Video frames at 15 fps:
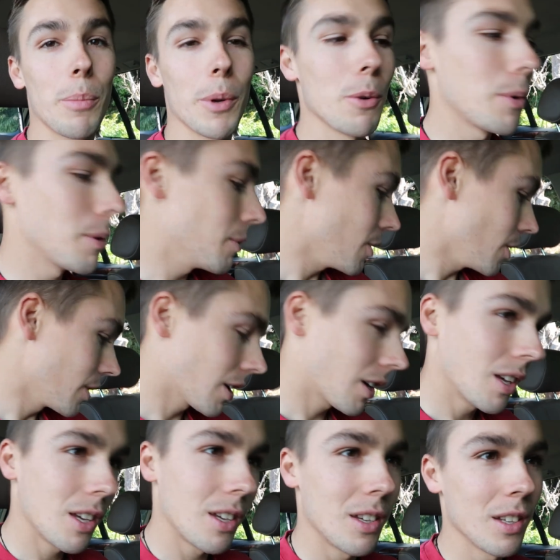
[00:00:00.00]
But remember on the
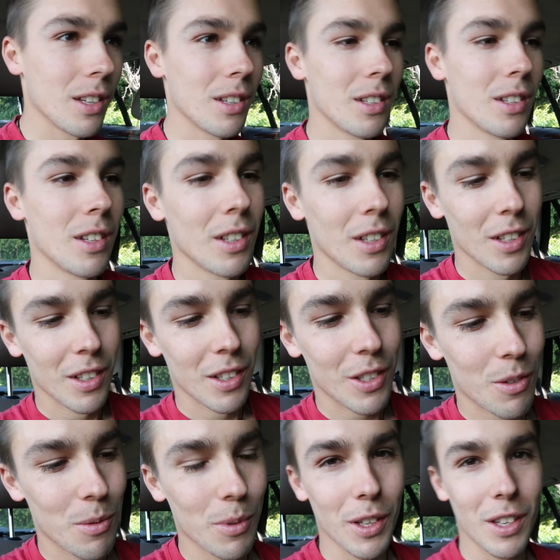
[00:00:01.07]
key,
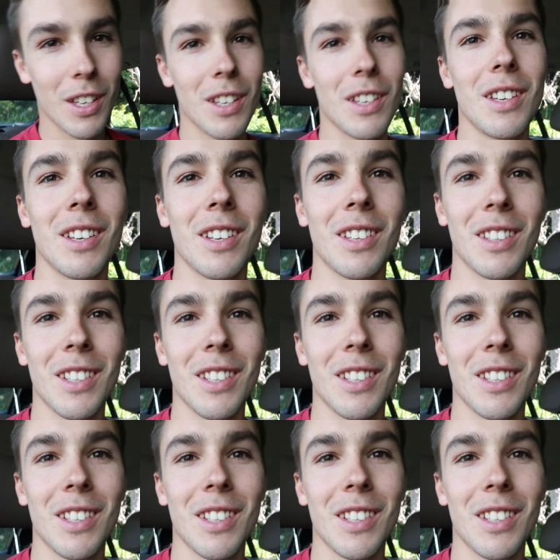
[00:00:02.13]
do you remember the key?